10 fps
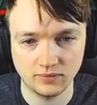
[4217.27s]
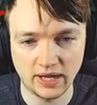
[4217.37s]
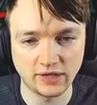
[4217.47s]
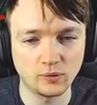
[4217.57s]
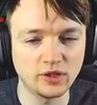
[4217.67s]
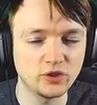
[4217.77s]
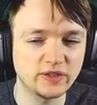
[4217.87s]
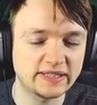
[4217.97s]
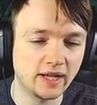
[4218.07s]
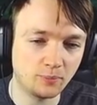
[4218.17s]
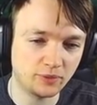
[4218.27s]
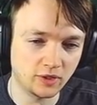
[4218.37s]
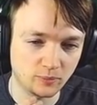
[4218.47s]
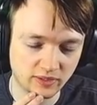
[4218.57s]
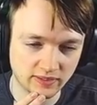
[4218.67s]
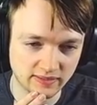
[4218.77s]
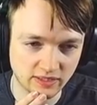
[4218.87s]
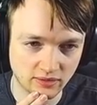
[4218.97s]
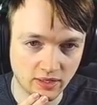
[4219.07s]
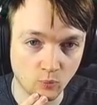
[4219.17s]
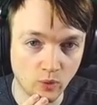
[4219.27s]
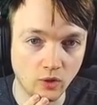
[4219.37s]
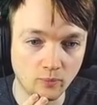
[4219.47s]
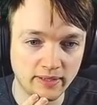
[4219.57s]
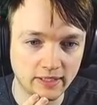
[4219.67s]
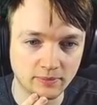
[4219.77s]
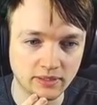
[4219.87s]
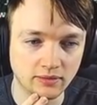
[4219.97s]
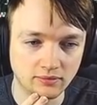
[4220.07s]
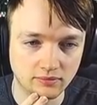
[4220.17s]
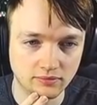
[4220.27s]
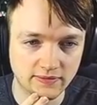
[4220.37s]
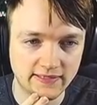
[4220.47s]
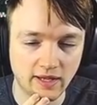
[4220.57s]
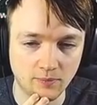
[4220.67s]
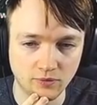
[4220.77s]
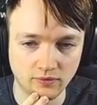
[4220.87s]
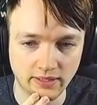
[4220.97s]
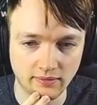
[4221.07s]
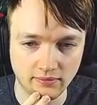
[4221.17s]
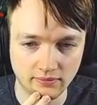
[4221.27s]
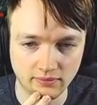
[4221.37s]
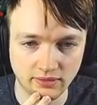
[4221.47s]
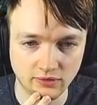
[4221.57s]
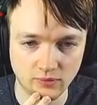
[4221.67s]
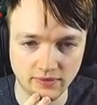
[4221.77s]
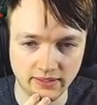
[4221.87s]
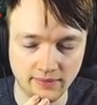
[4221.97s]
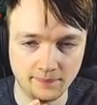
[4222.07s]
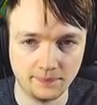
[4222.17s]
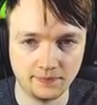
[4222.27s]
I don't want to use set up here because it will make me set up regret. And I don't want that.